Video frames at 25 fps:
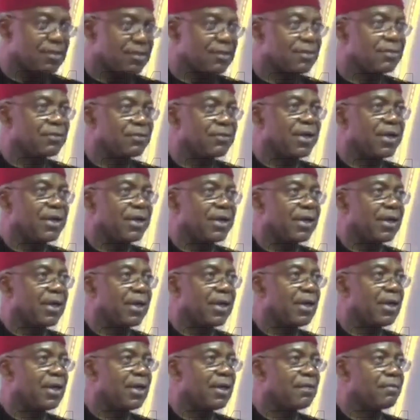who are
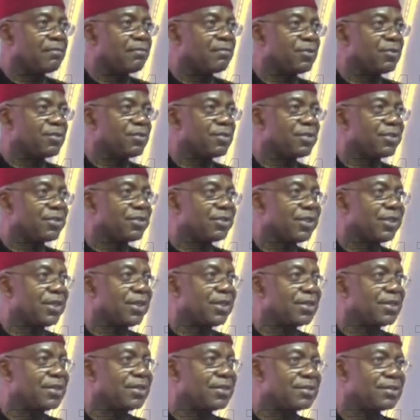here,
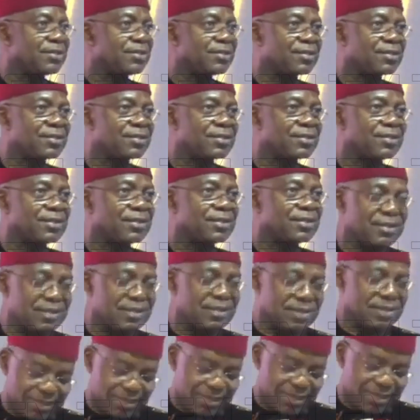musicians,
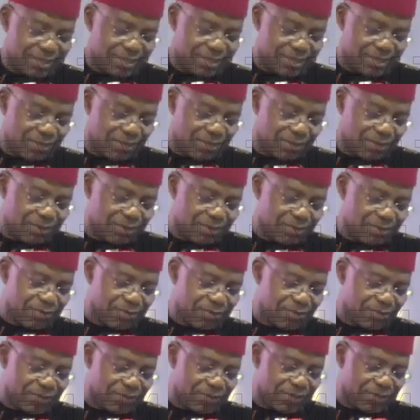
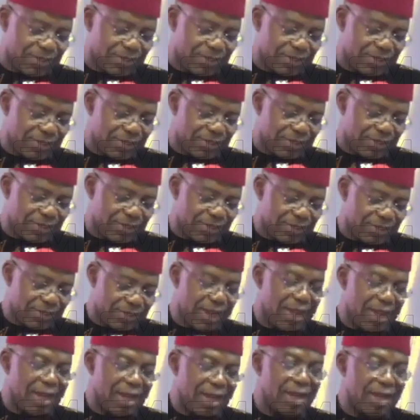Nollywood
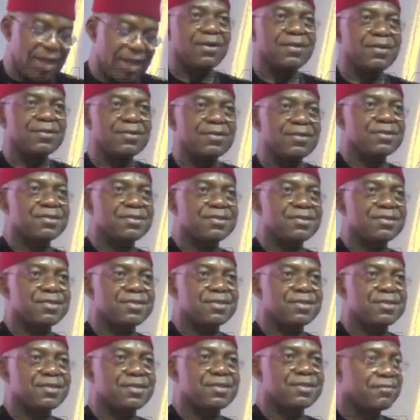actors, actresses,
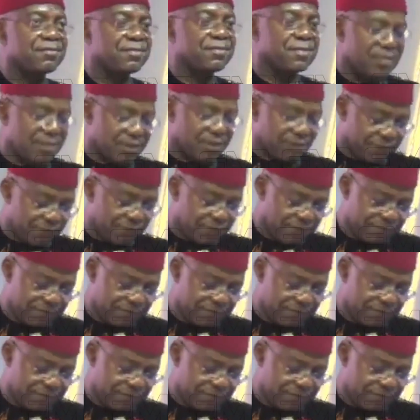and I've seen a few of